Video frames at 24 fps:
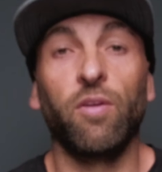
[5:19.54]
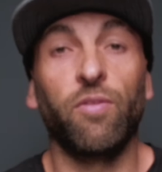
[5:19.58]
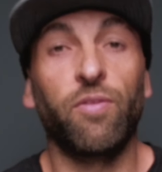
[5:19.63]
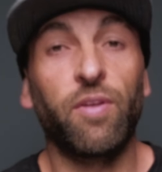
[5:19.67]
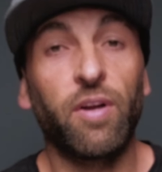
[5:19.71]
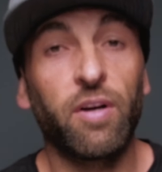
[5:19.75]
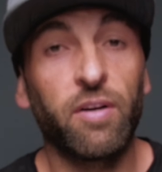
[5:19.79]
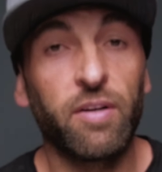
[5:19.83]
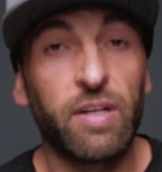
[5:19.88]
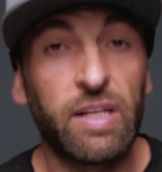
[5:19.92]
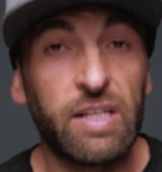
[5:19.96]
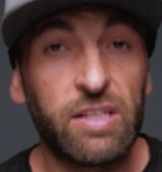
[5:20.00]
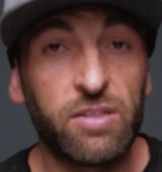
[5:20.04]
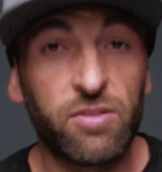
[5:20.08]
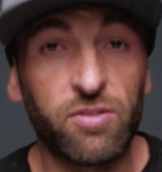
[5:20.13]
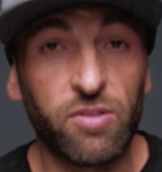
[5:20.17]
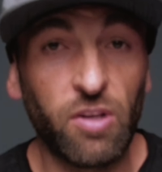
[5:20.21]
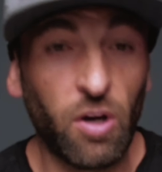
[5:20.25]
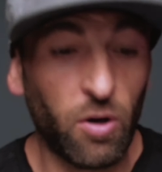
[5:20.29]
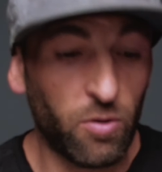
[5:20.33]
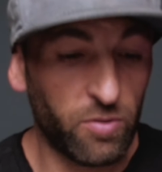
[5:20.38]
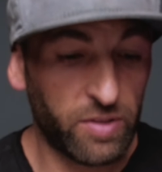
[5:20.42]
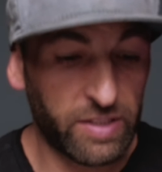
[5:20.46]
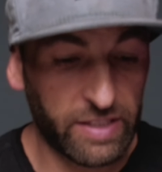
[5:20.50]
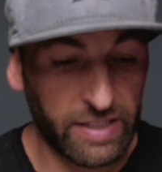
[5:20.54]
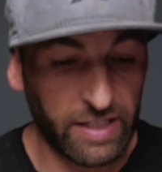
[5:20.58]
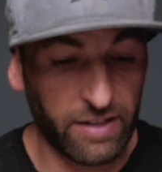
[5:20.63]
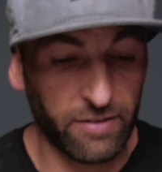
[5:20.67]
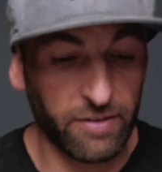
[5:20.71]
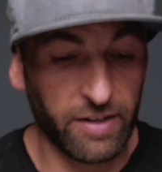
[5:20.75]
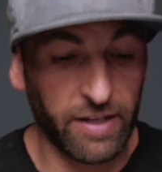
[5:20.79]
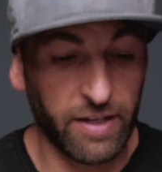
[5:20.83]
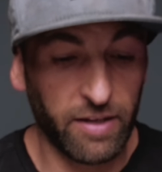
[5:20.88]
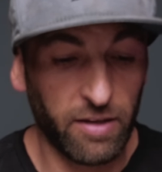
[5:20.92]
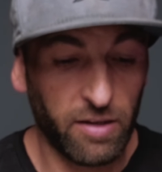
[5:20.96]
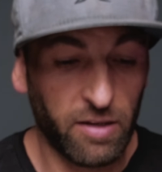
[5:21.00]
There is no
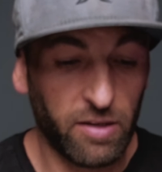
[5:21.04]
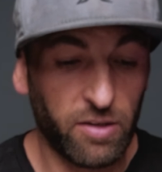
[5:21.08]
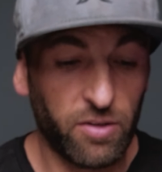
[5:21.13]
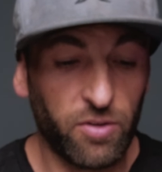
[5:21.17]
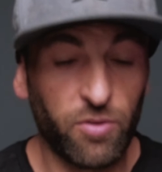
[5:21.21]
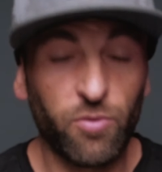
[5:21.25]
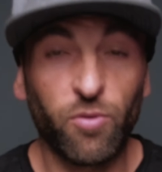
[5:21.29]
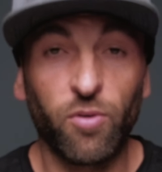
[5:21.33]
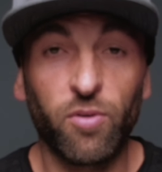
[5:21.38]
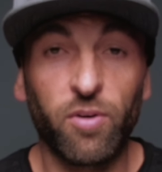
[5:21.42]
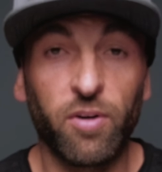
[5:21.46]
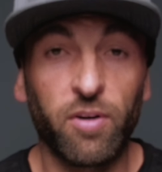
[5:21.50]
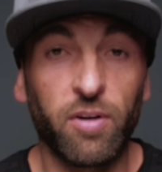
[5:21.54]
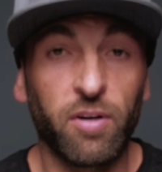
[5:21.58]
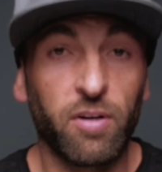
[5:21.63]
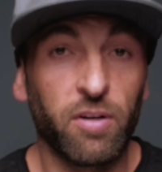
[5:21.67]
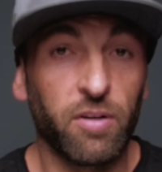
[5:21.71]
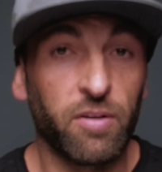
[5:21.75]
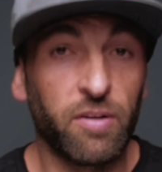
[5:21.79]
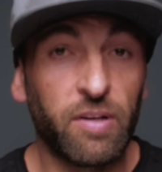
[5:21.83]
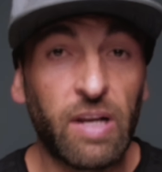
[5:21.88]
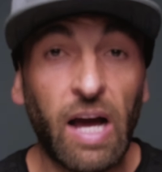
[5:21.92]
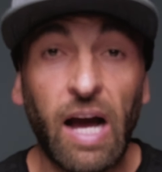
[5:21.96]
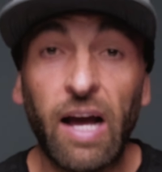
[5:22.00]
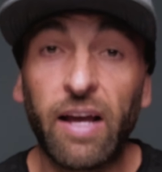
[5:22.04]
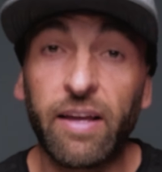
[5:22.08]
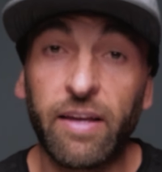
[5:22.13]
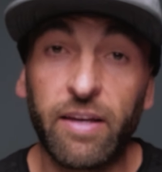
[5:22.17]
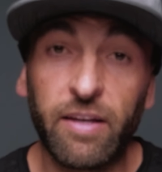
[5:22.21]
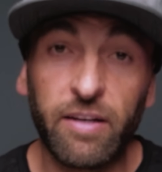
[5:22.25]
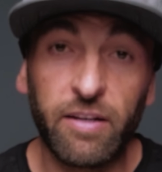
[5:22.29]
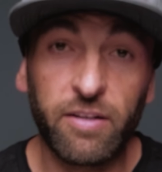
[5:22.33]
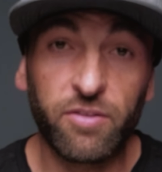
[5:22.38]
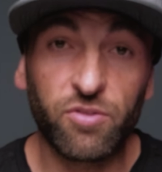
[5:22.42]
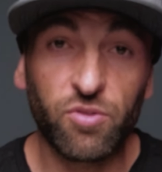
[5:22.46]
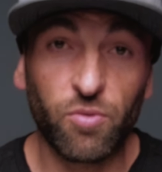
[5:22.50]
Siri. You're not
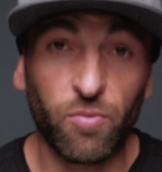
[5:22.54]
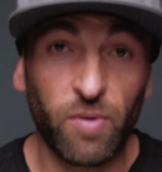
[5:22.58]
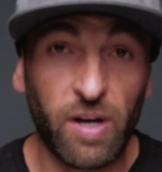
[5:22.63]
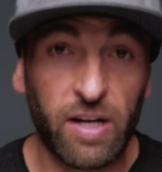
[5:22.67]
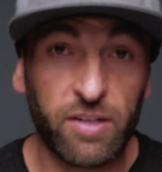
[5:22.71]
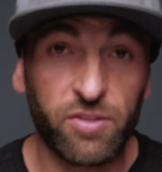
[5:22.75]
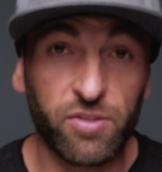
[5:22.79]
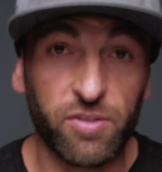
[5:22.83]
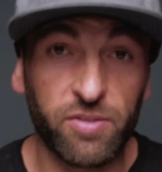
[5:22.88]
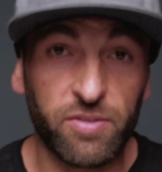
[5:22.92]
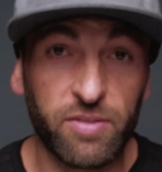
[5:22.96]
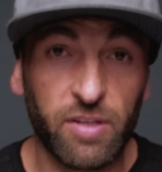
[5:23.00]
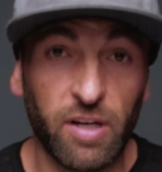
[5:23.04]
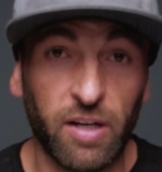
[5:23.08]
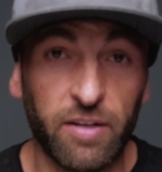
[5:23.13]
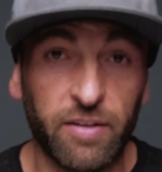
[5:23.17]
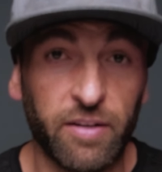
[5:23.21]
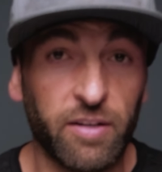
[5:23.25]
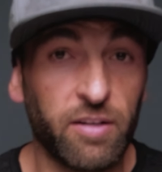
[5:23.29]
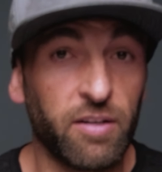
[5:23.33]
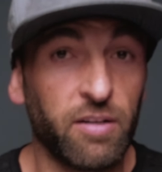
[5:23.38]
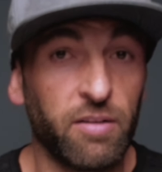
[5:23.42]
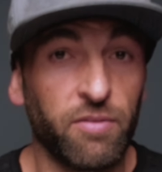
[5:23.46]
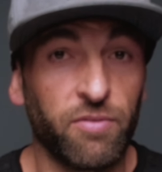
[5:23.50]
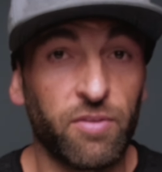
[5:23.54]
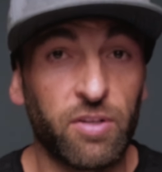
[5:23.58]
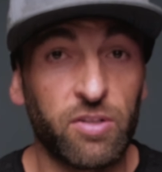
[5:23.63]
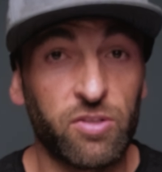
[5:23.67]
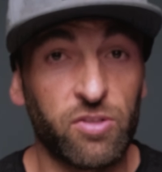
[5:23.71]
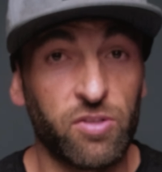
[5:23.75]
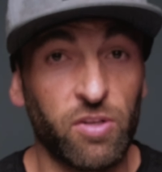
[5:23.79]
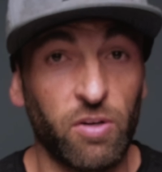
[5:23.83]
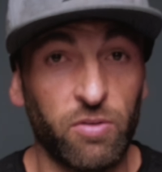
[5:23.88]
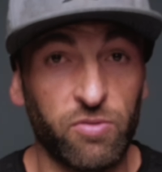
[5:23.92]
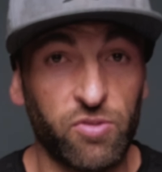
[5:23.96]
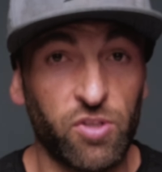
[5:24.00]
getting directions on here.
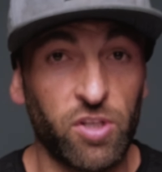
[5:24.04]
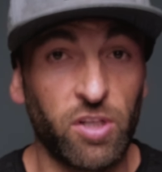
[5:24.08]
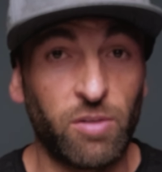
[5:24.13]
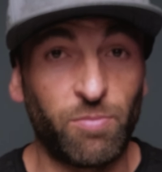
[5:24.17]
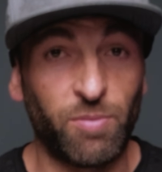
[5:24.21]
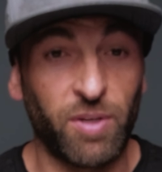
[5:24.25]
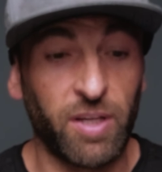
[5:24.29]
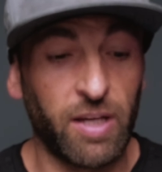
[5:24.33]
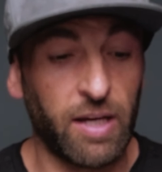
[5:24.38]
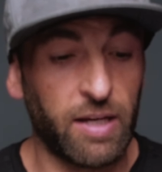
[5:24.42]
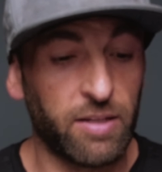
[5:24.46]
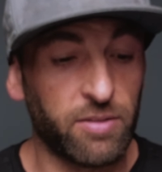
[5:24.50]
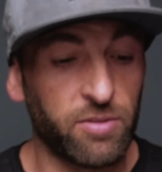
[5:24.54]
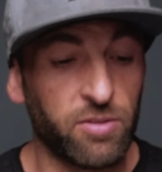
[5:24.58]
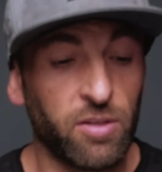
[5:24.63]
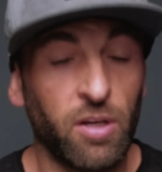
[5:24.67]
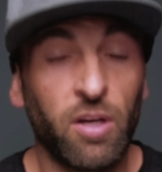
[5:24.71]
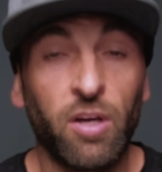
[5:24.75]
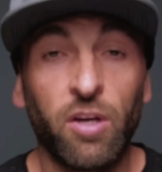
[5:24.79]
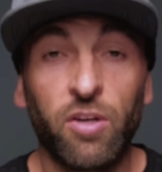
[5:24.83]
There's no G P S.